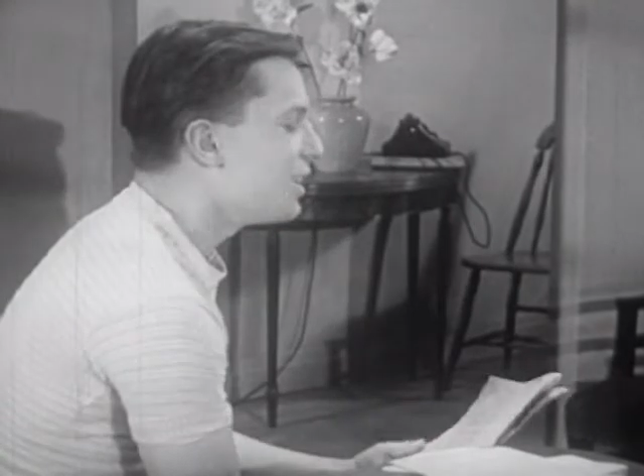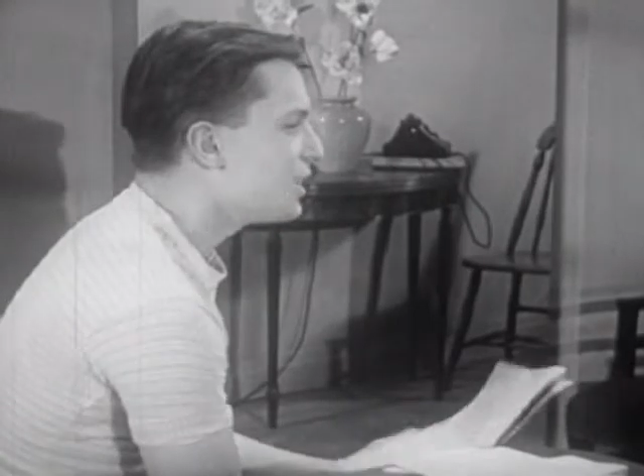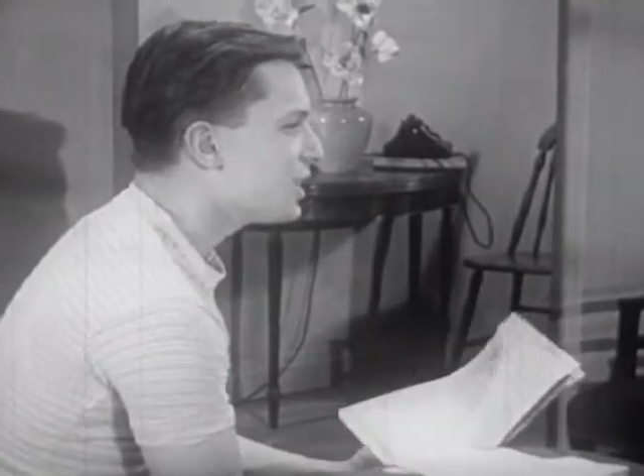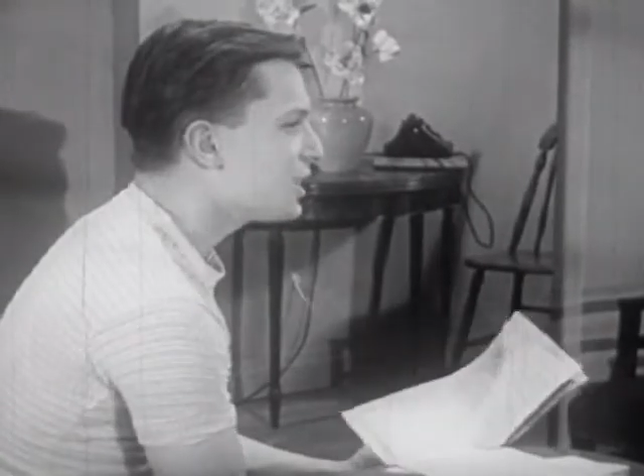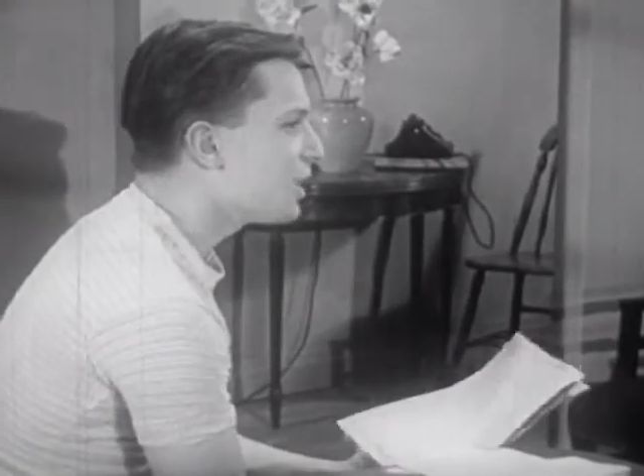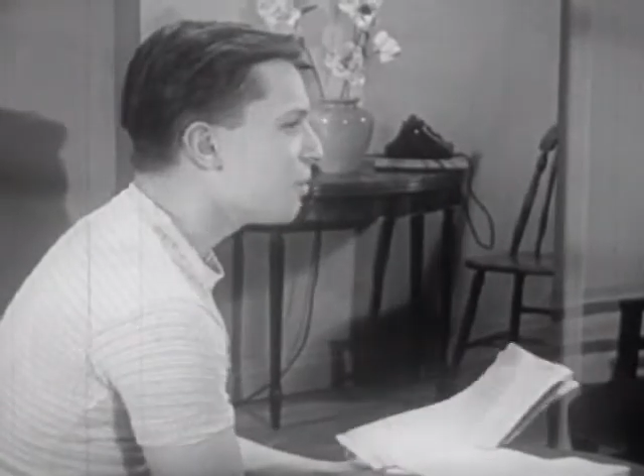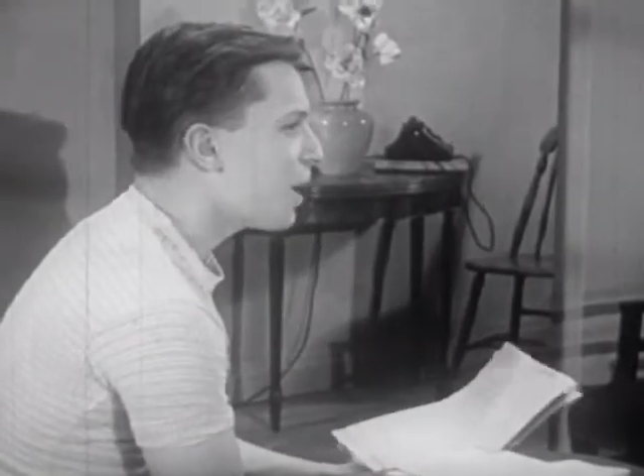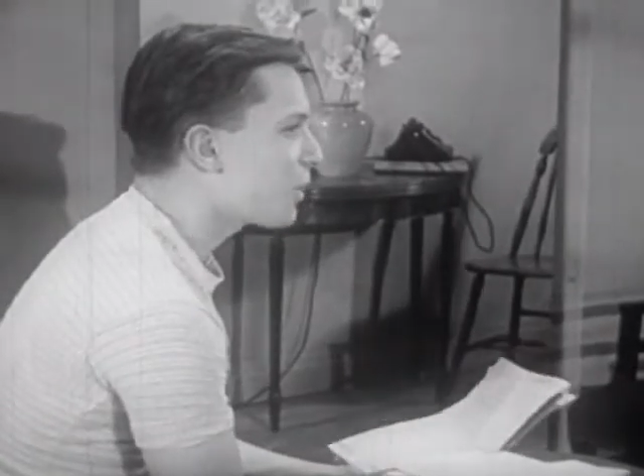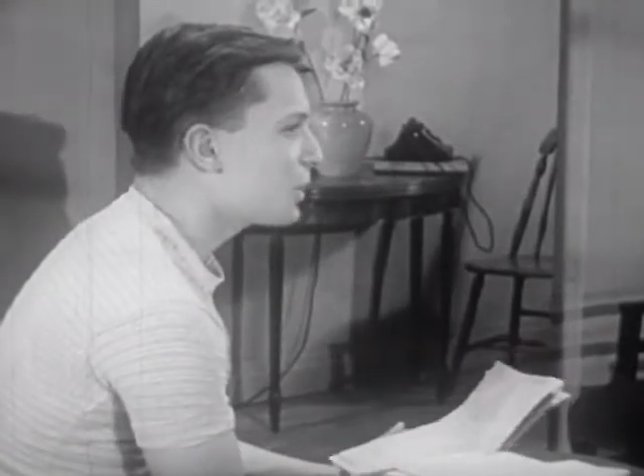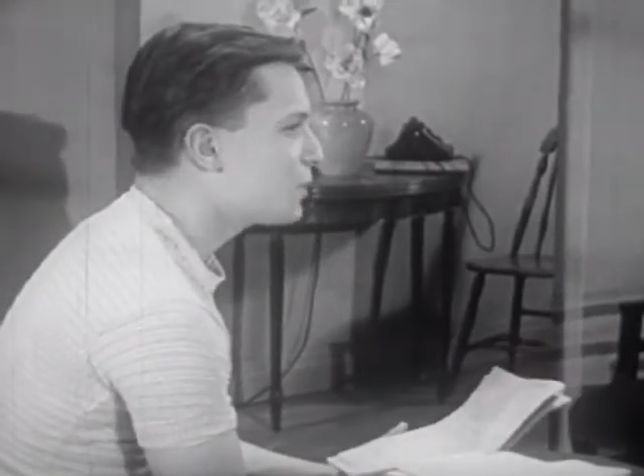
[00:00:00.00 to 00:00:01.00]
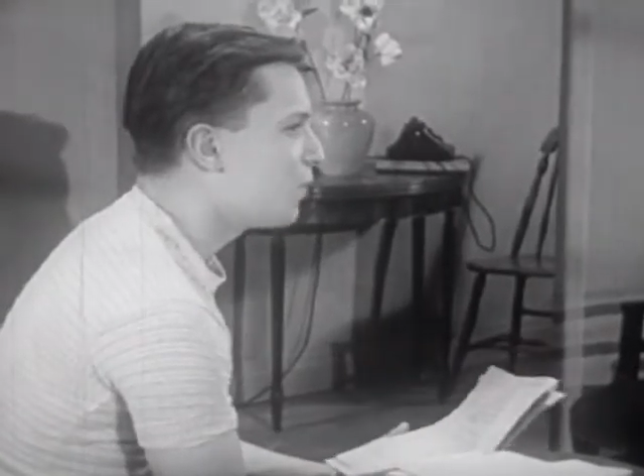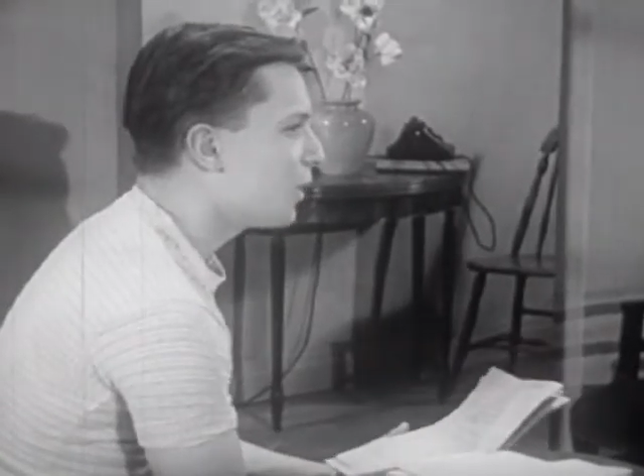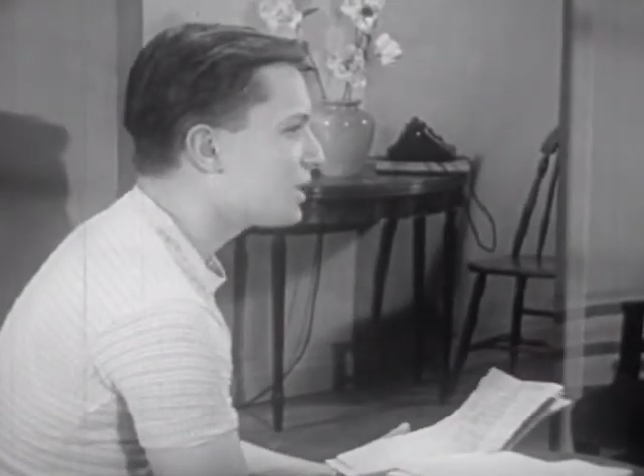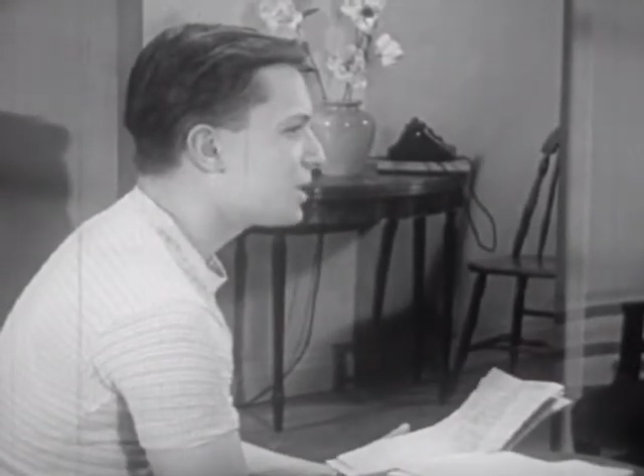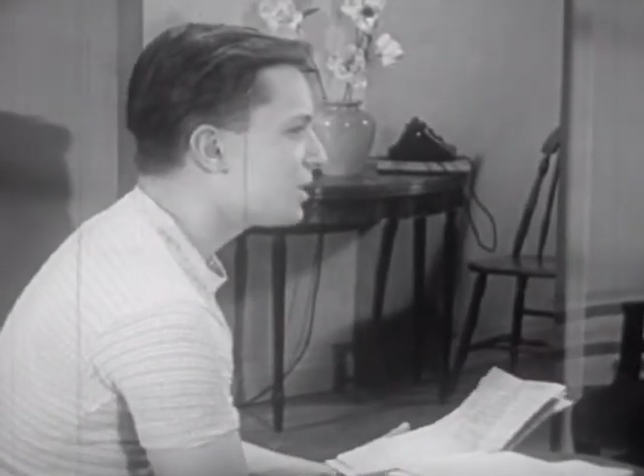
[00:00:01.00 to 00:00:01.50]
you could just hear Margaret's
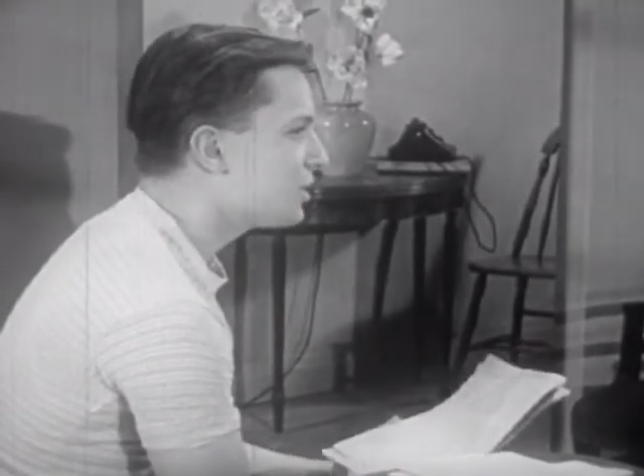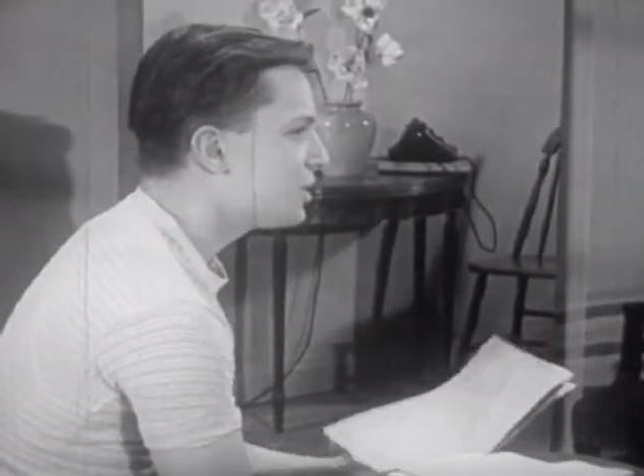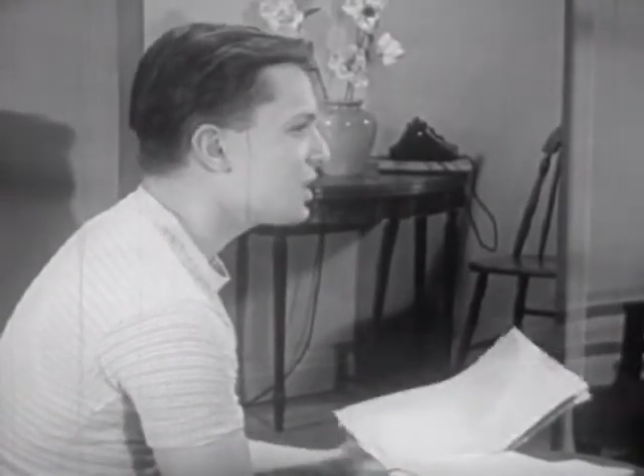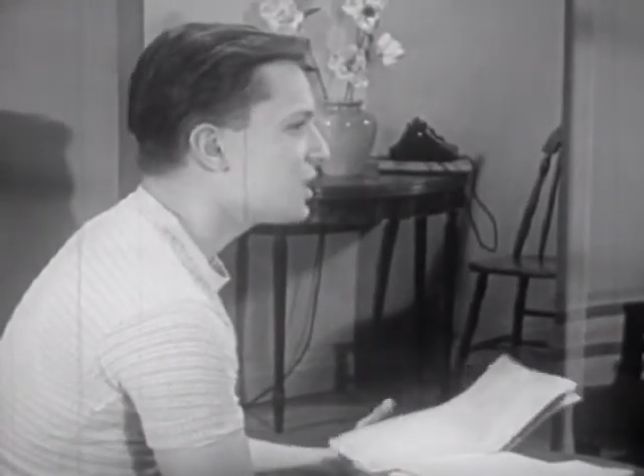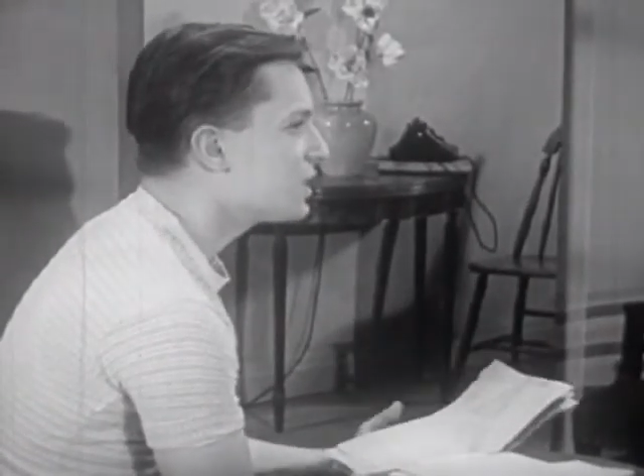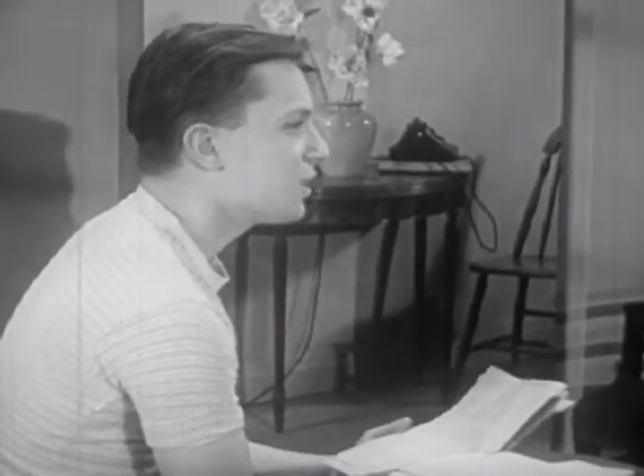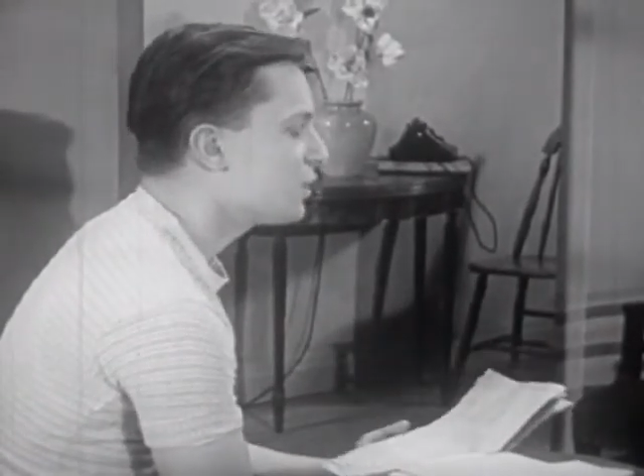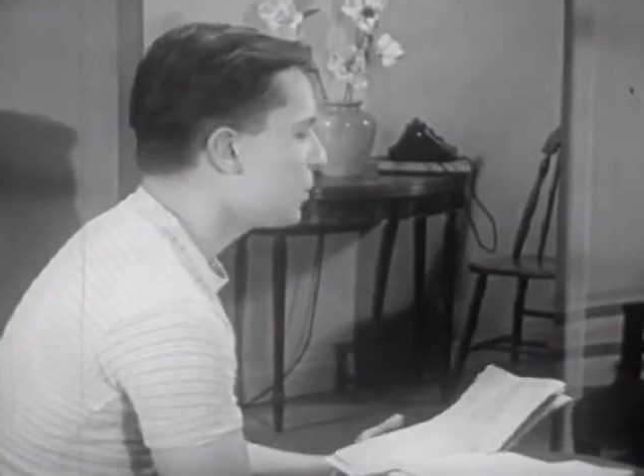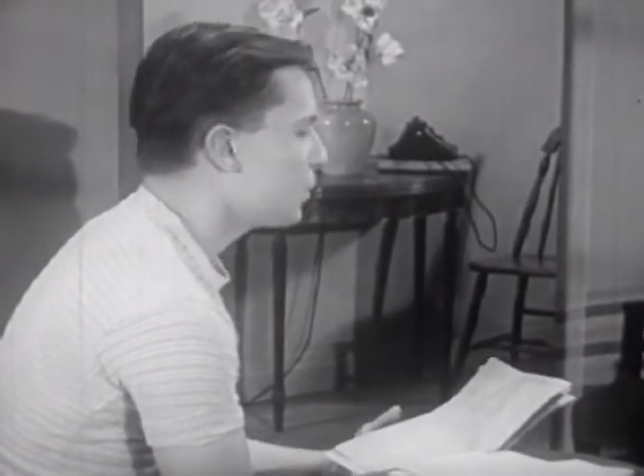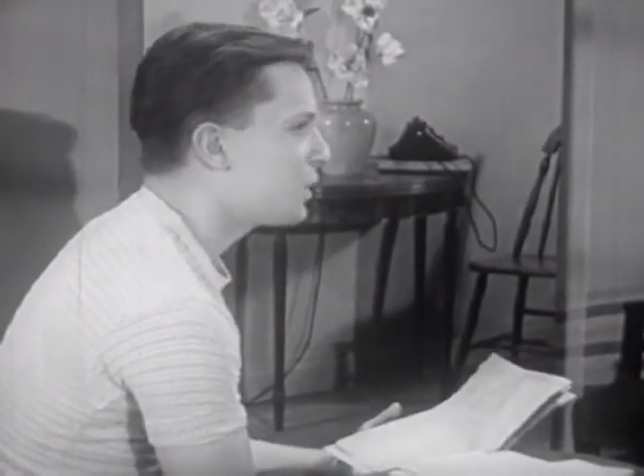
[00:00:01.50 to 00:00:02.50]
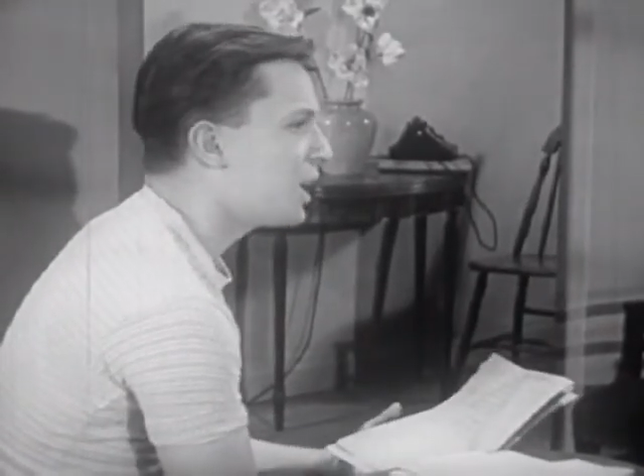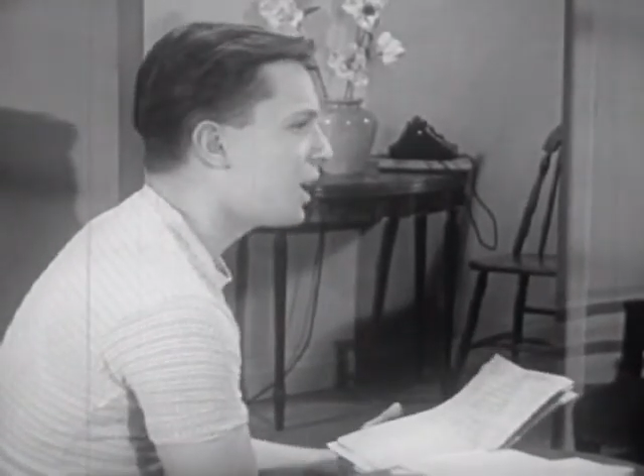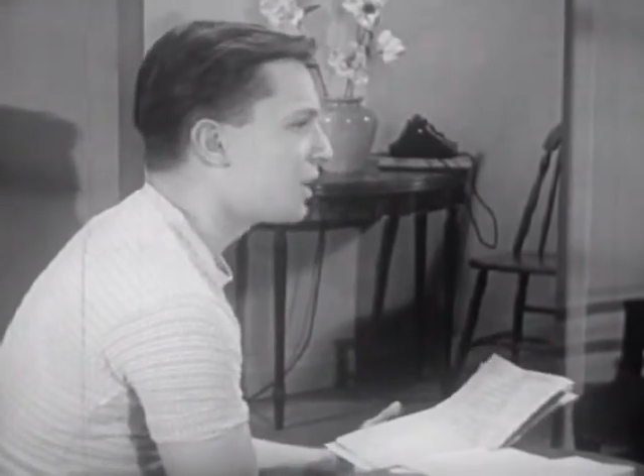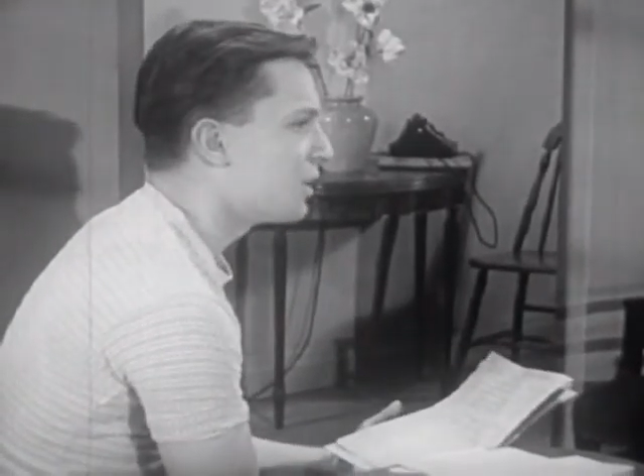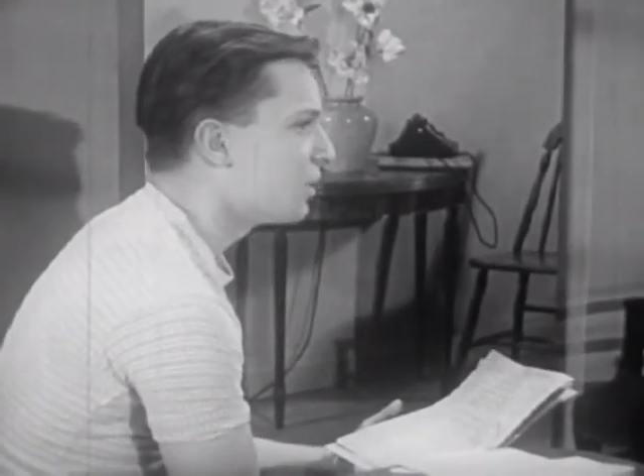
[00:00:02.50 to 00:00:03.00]
voice, just as if she were
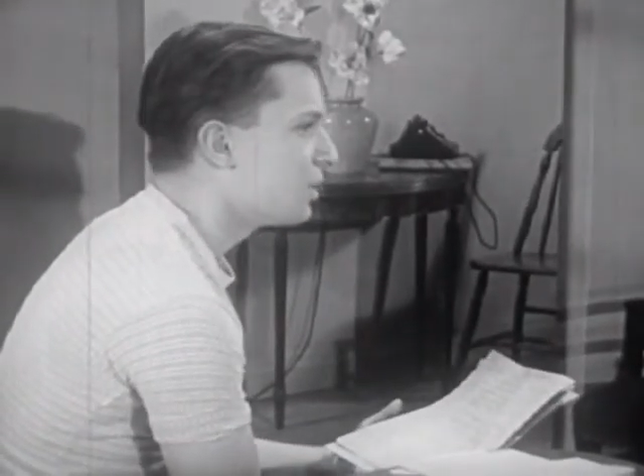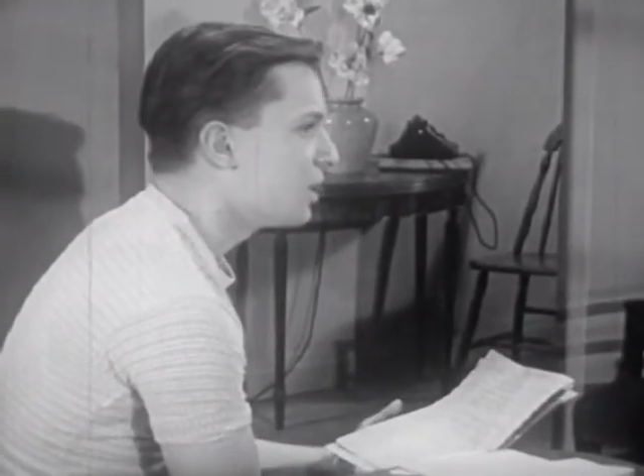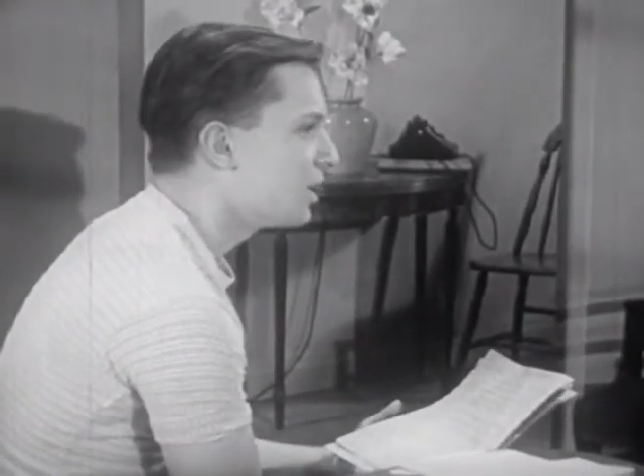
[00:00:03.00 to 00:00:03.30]
telling you.